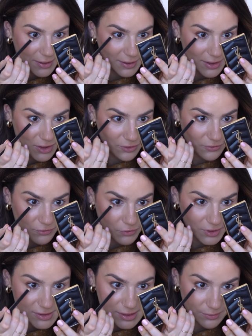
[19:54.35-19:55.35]
of here
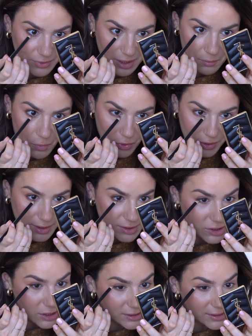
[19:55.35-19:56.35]
for something more
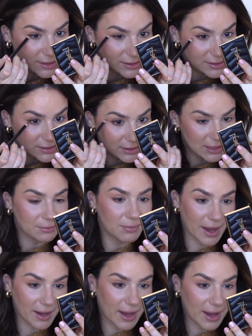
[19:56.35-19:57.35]
than just like slick
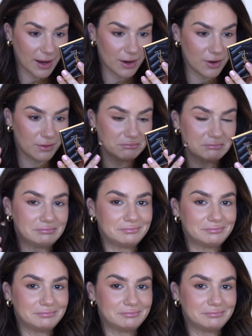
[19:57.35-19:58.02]
back hair.